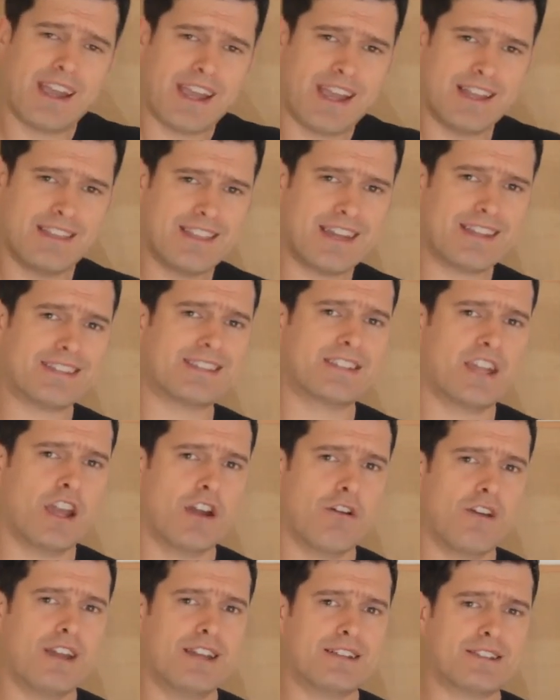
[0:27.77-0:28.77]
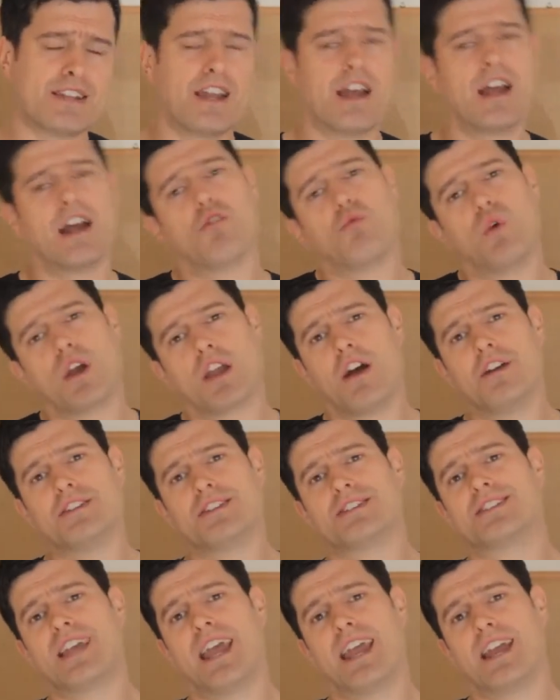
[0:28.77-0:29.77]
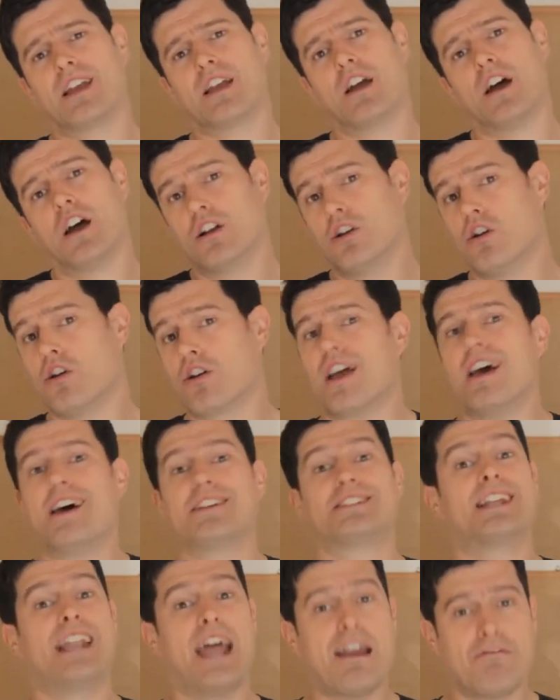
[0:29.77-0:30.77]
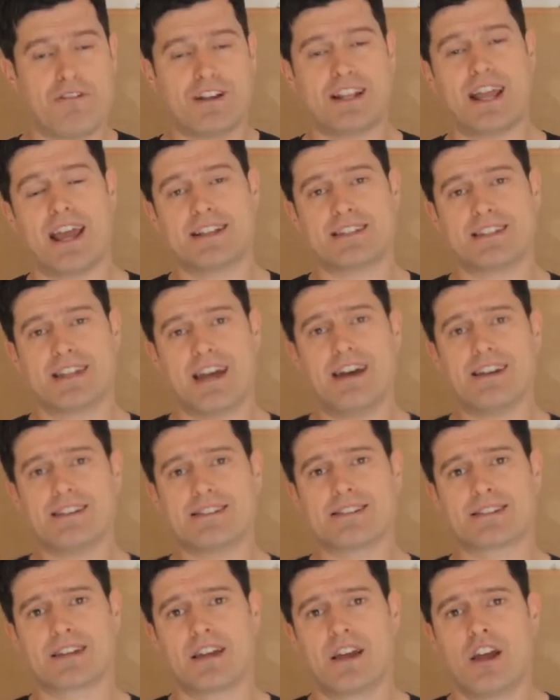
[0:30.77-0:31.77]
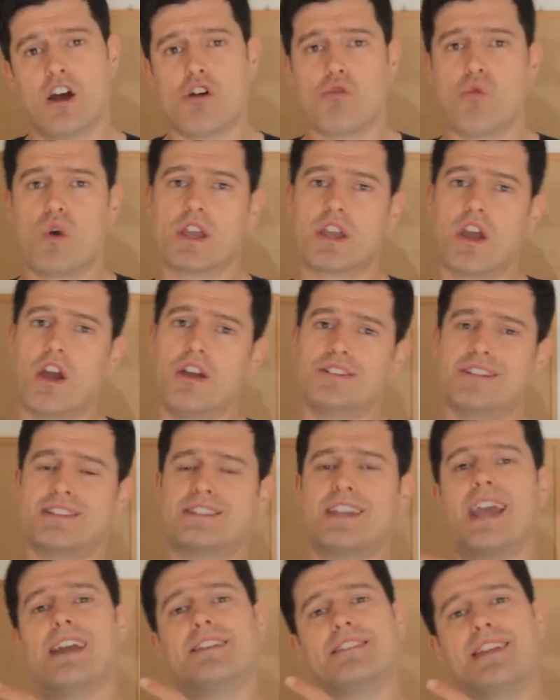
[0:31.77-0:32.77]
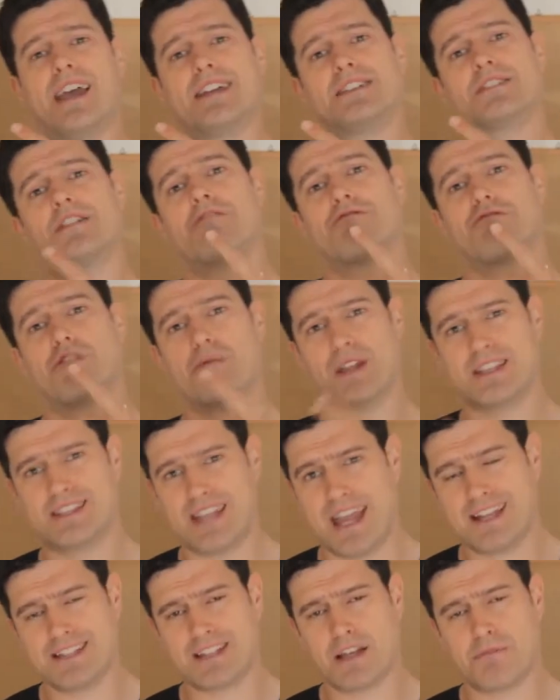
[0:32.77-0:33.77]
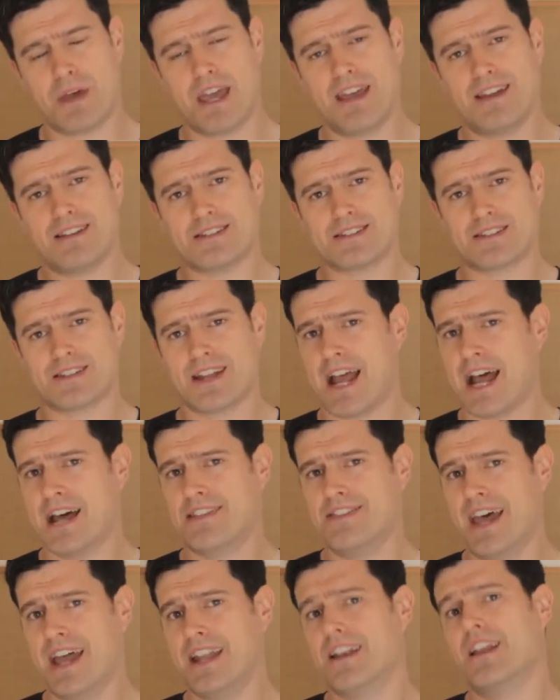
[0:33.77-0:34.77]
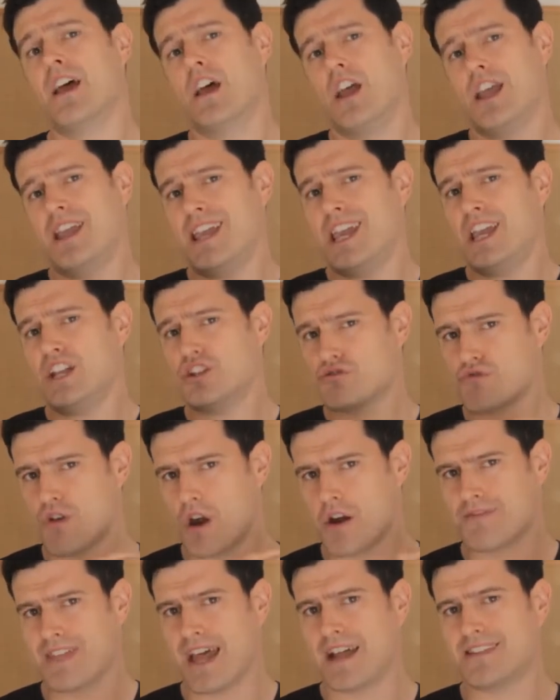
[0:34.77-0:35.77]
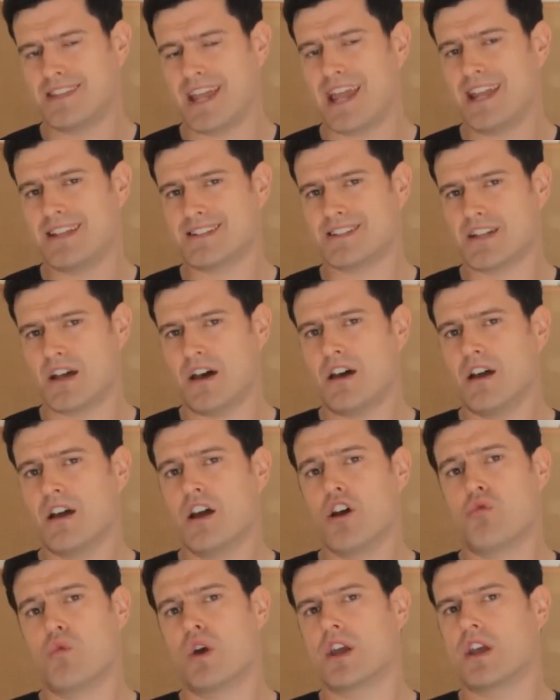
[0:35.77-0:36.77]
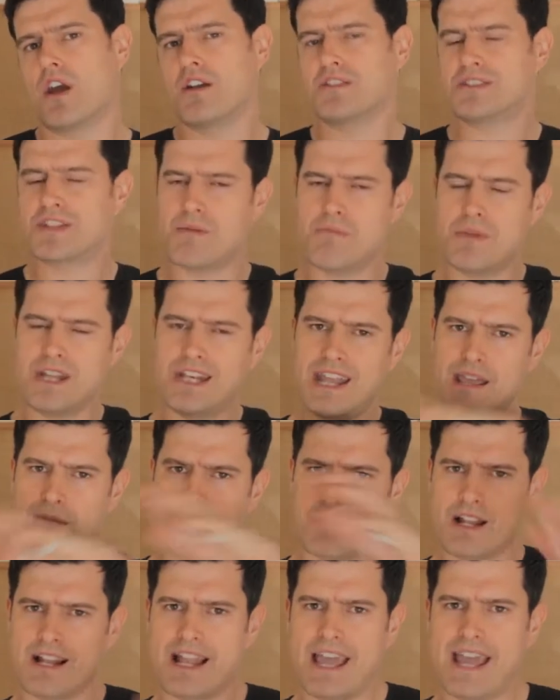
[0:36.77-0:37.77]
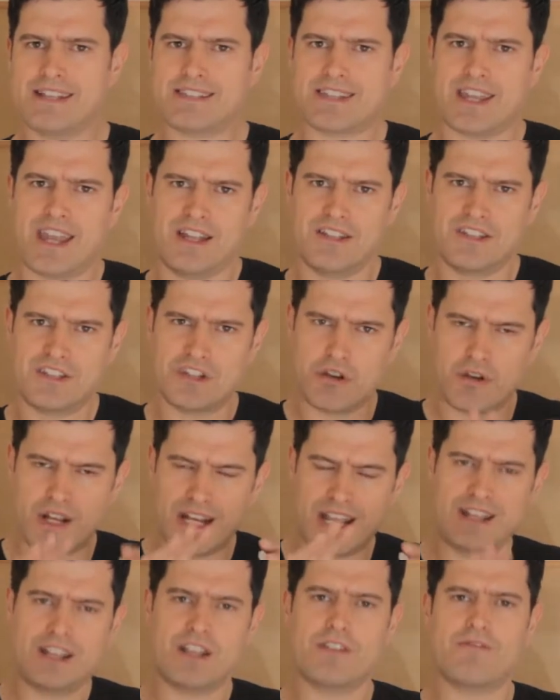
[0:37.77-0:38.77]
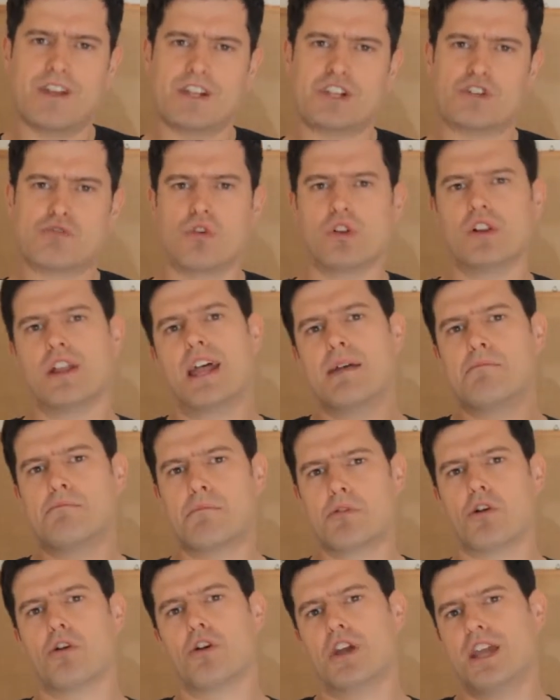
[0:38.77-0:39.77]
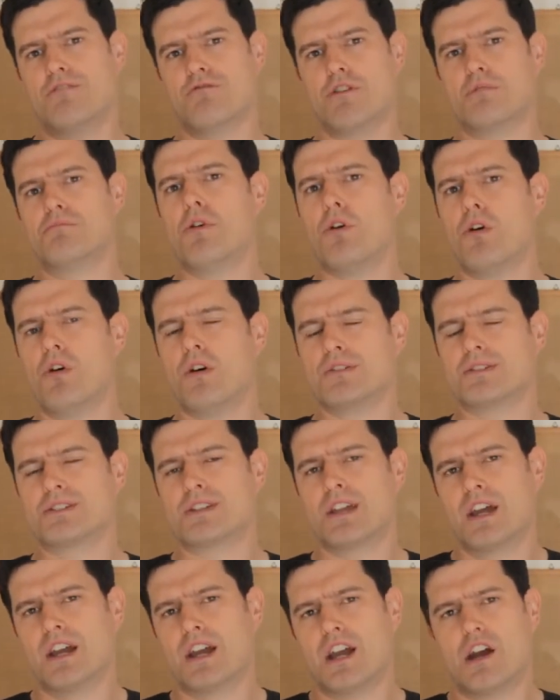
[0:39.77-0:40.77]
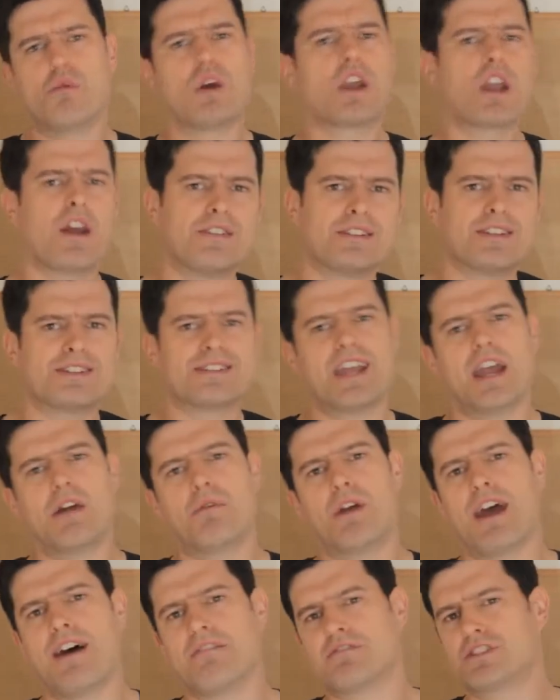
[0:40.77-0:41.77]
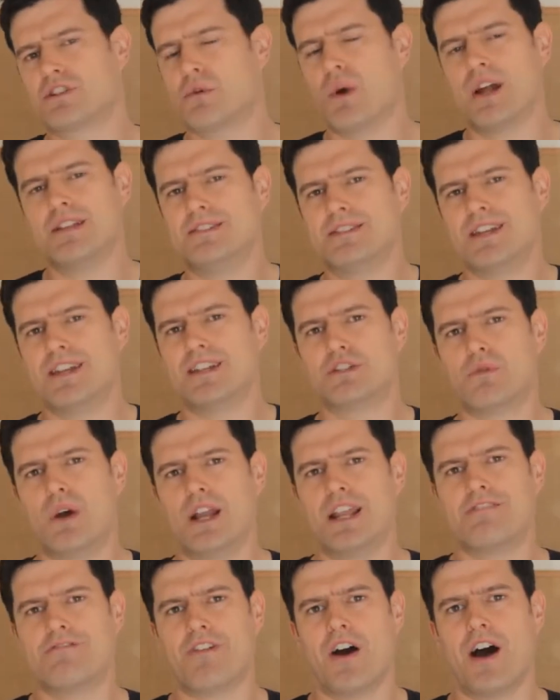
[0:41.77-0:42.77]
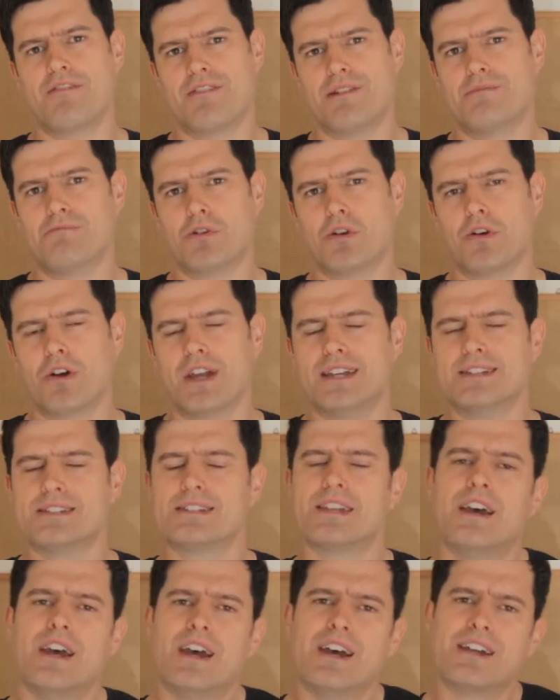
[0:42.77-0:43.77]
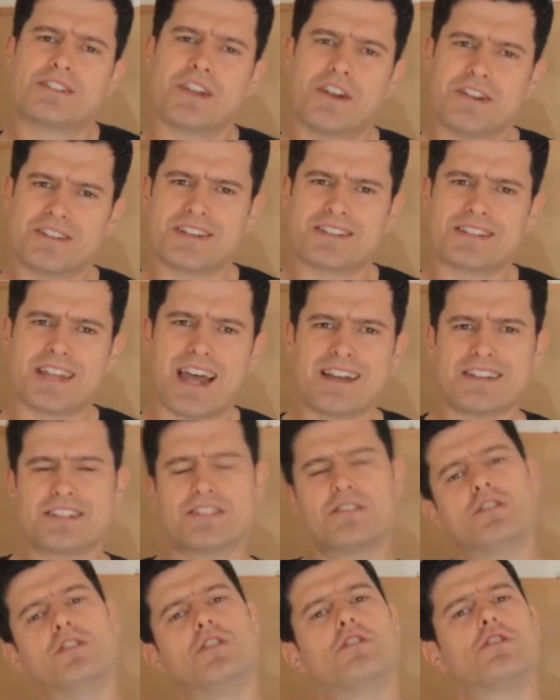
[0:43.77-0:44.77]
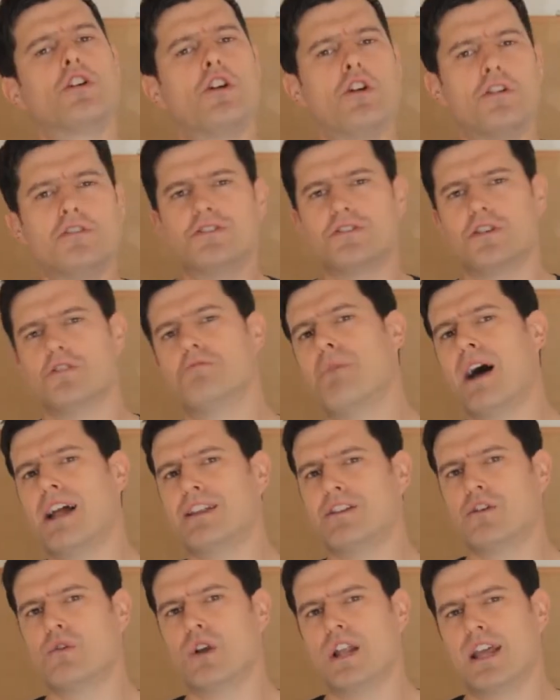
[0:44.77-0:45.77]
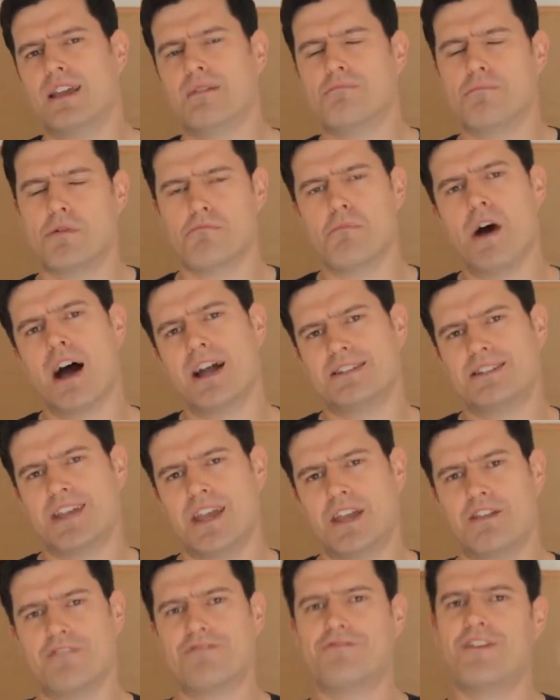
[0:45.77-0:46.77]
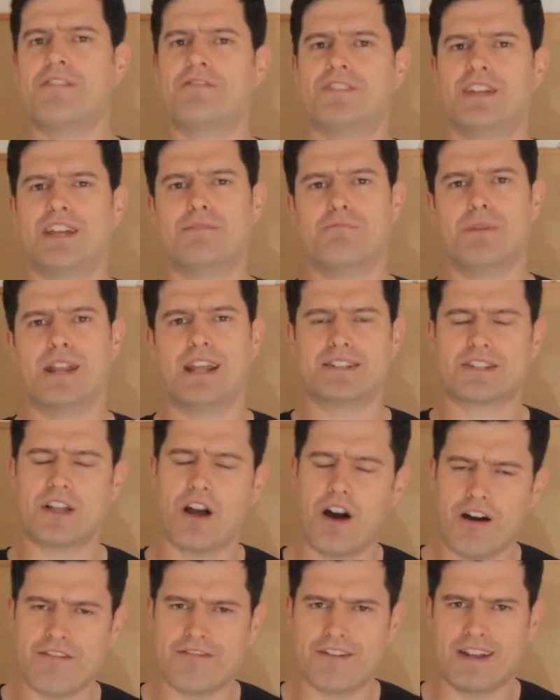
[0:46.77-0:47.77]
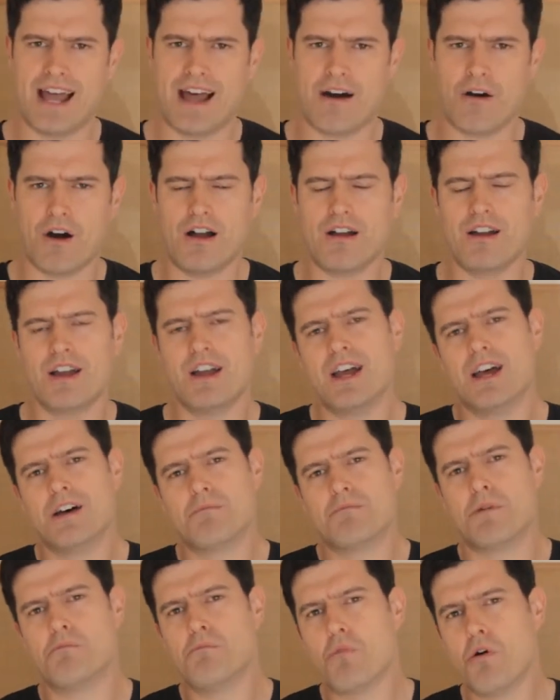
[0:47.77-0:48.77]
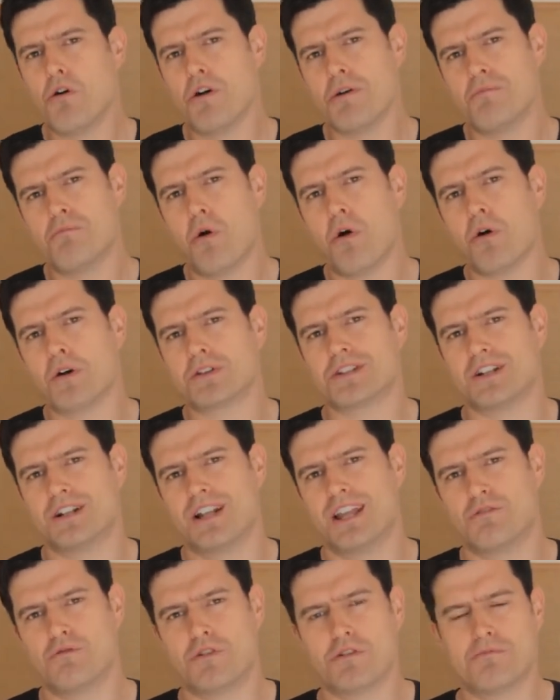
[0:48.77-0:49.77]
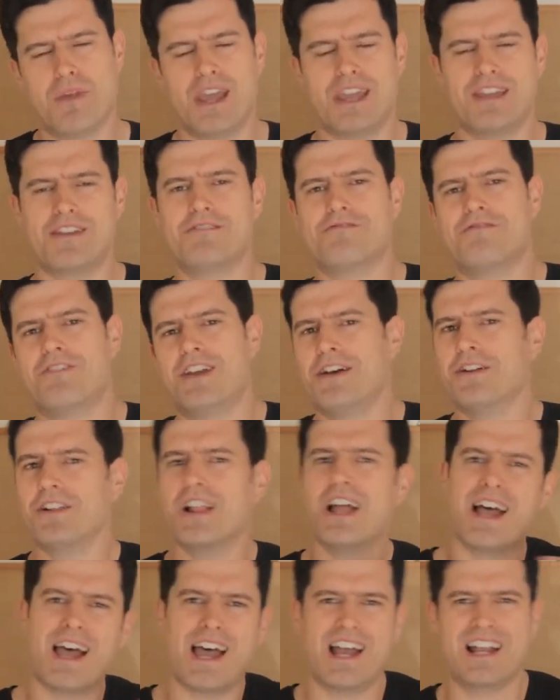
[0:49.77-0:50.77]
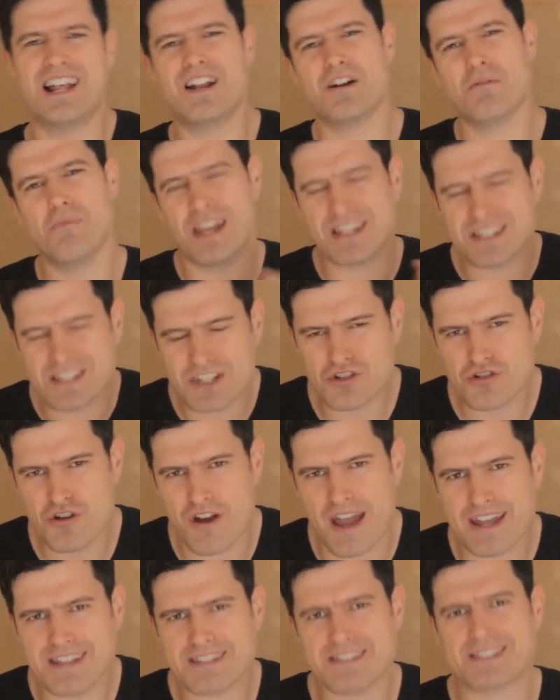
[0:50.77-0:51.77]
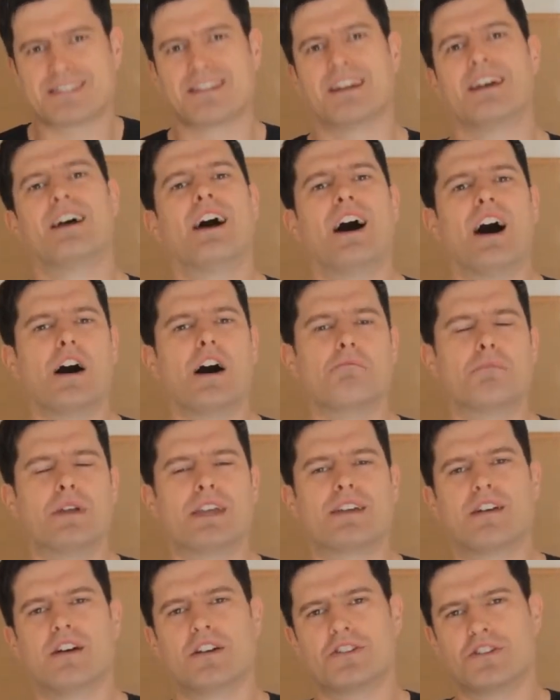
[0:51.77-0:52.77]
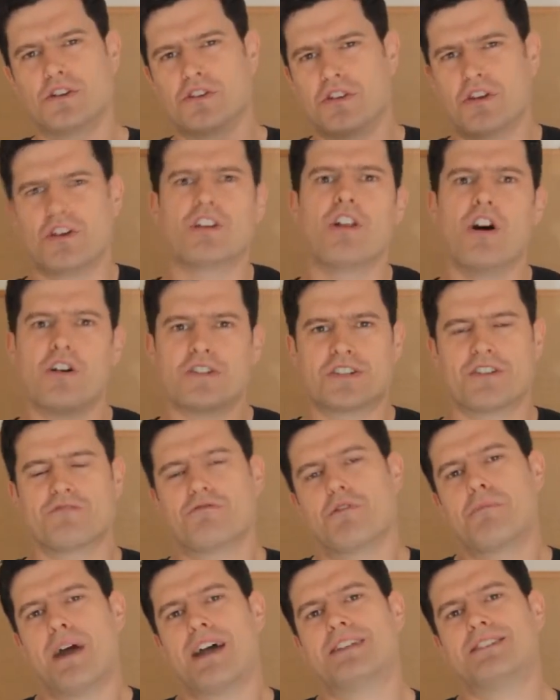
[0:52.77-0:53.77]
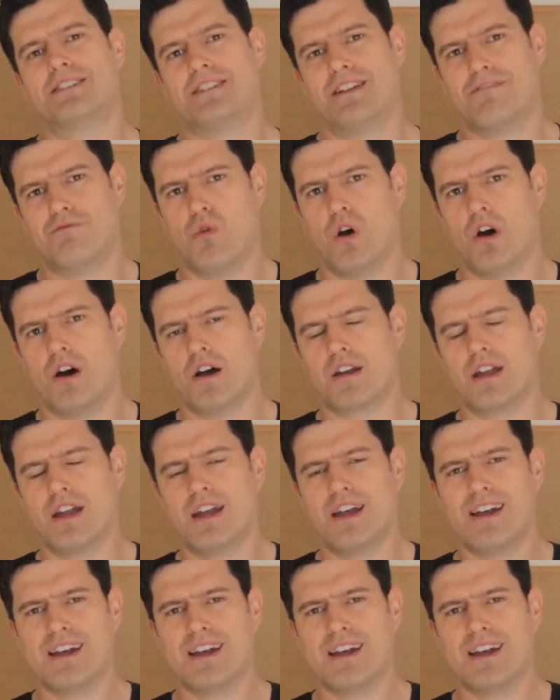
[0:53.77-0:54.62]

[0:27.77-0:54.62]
In this series, we're going to take a look at an everyday task. We're going to take data from a database, and then each row of that data we're going to manipulate into an individual employee report. And we're going to say we have 20, 25 employees. So it's a task that you could do manually, but might take you 15 minutes, half an hour, but more importantly would make you feel a little bit stressed because you're doing lots of repetitive work.